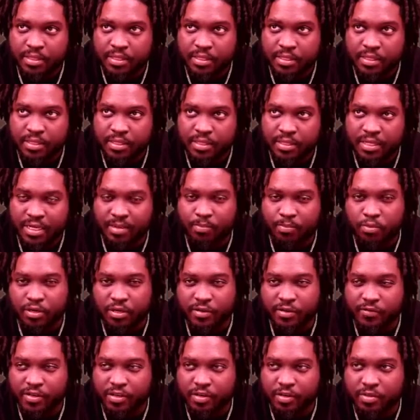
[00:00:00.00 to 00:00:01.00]
not
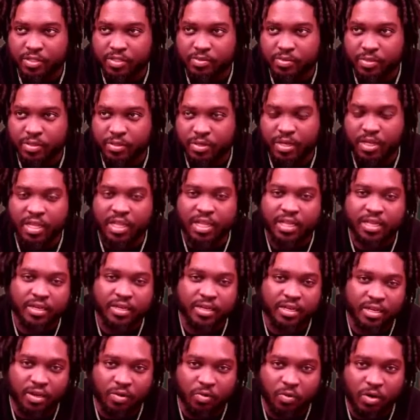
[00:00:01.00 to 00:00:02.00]
Brookfield, which one?
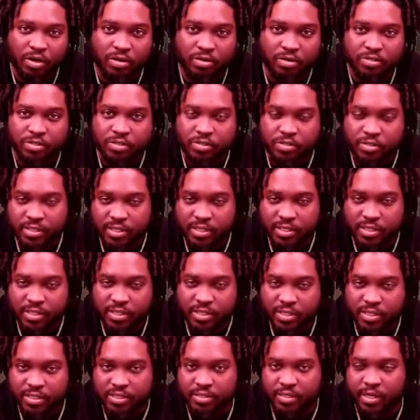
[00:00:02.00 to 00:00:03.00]
Water Street.
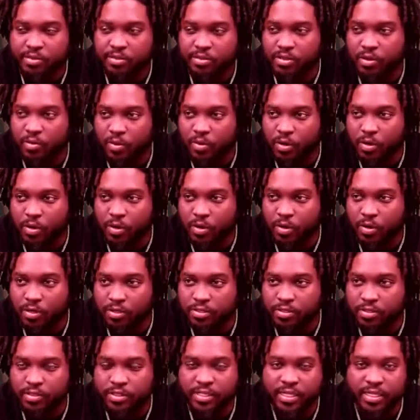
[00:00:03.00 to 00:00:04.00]
So I was on Water Street
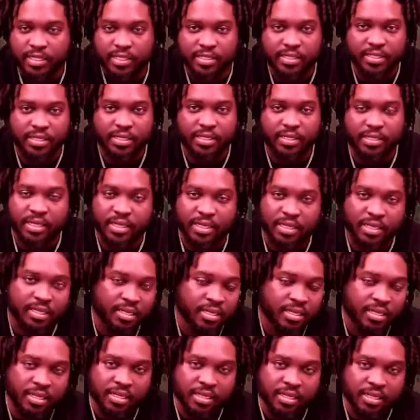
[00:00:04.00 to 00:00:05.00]
that time.
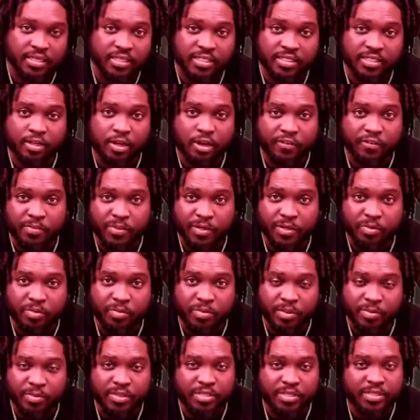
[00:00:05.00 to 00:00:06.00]
It's hard for me to
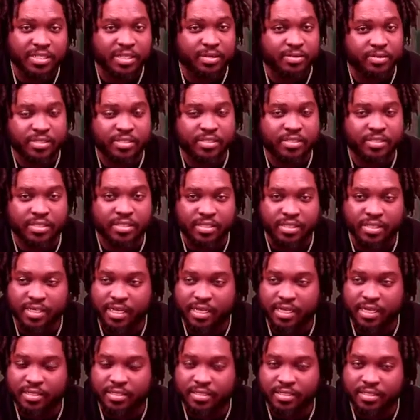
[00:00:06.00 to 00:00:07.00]
remember because I was
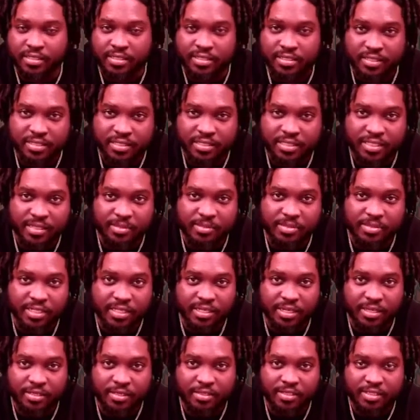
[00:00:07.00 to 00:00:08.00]
kind of tipsy
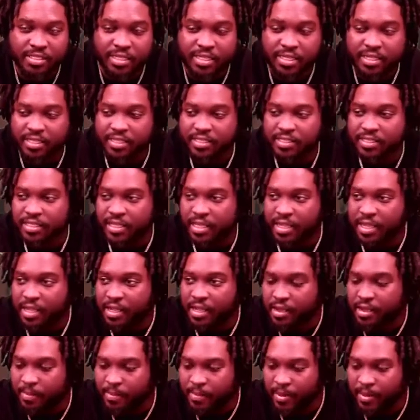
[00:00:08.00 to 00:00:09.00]
those days.
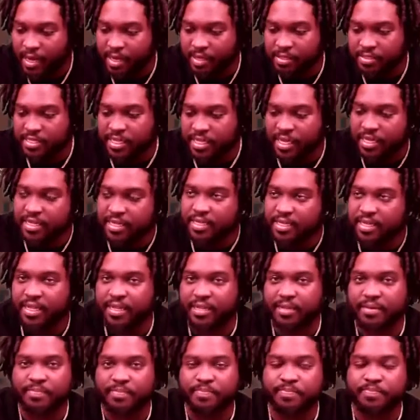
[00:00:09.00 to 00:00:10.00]
But outside of
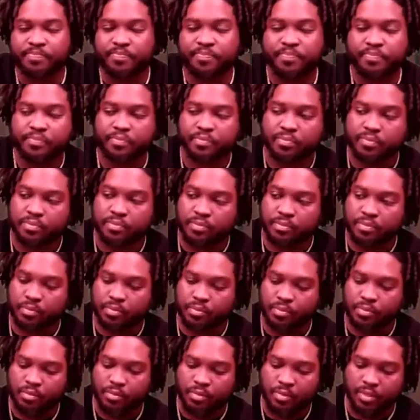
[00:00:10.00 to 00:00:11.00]
that,
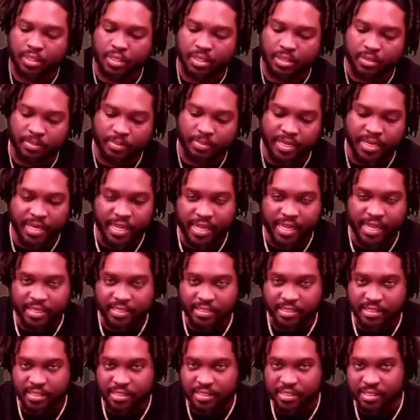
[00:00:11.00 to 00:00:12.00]

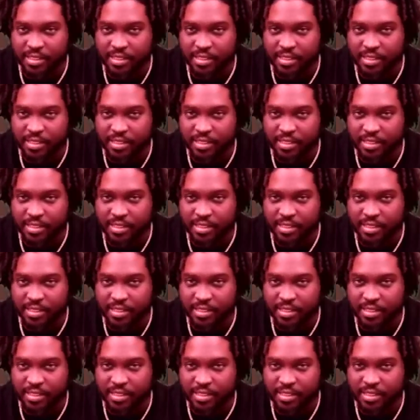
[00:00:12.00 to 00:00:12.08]
Manhattan,